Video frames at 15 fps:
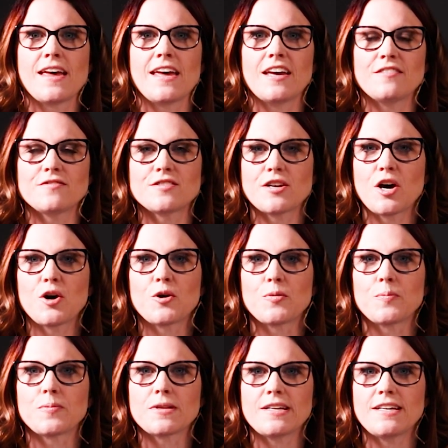If so,
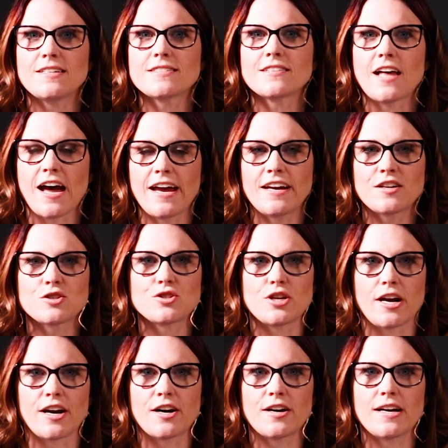please like,
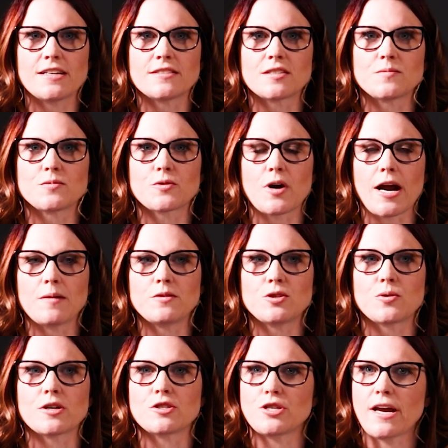share, and subscribe to
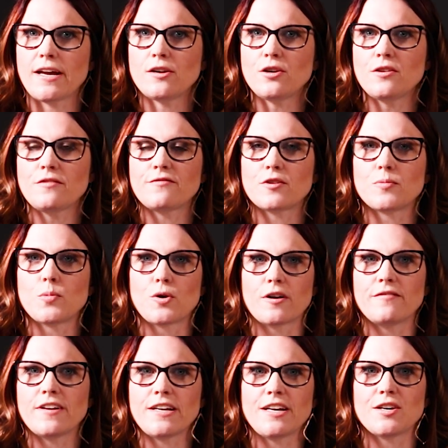our channel for more
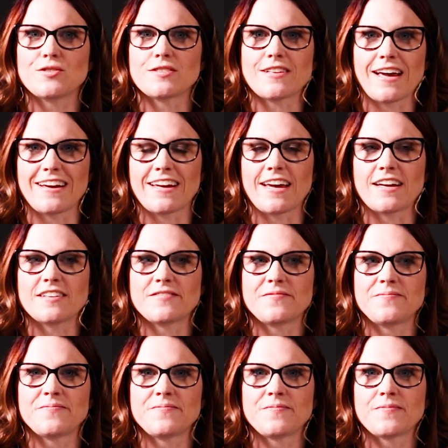videos like it.
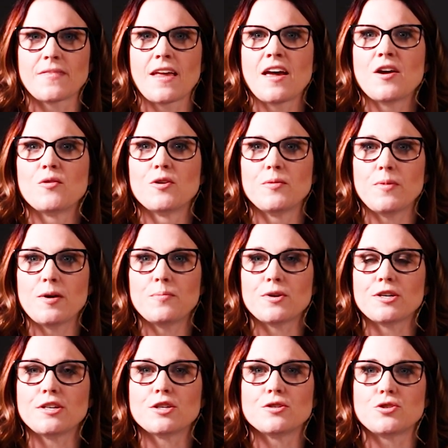
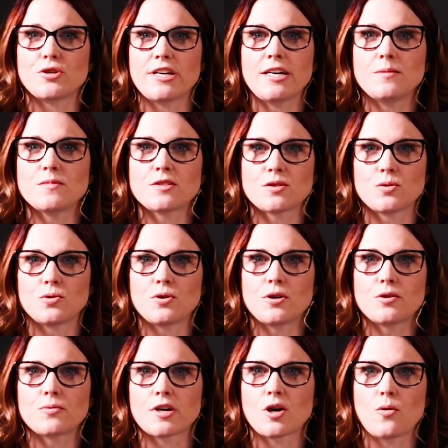Remember, your dream
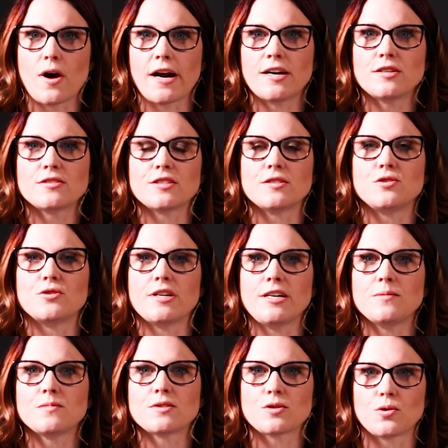school requires a
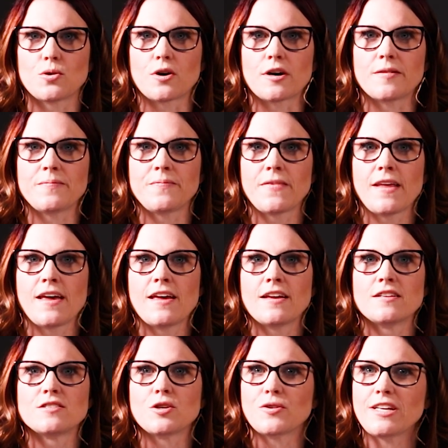dream score.
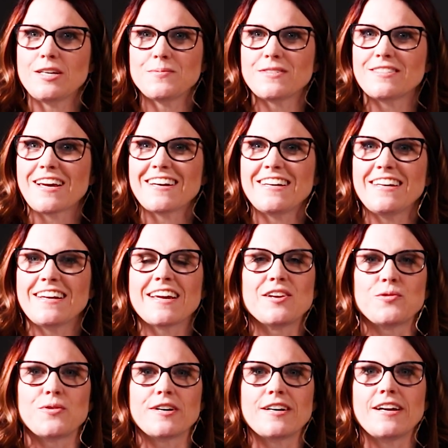So keep studying
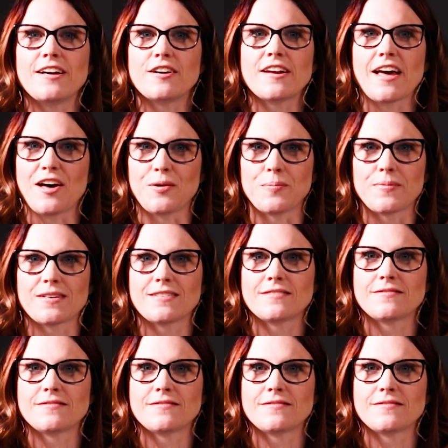and we're here to help.